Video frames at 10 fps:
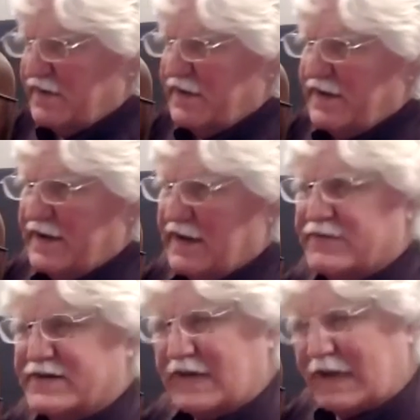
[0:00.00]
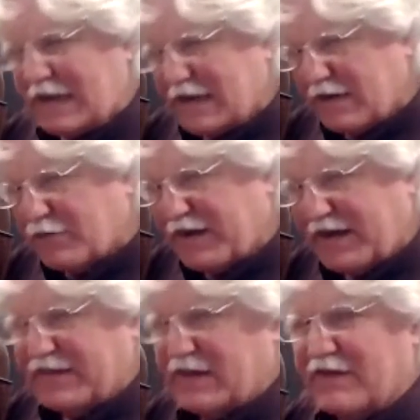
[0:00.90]
And I'll just lightly bring in the
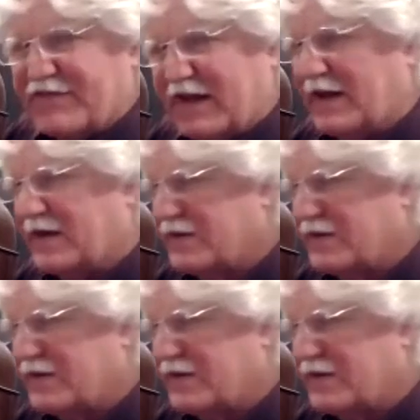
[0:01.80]
left hand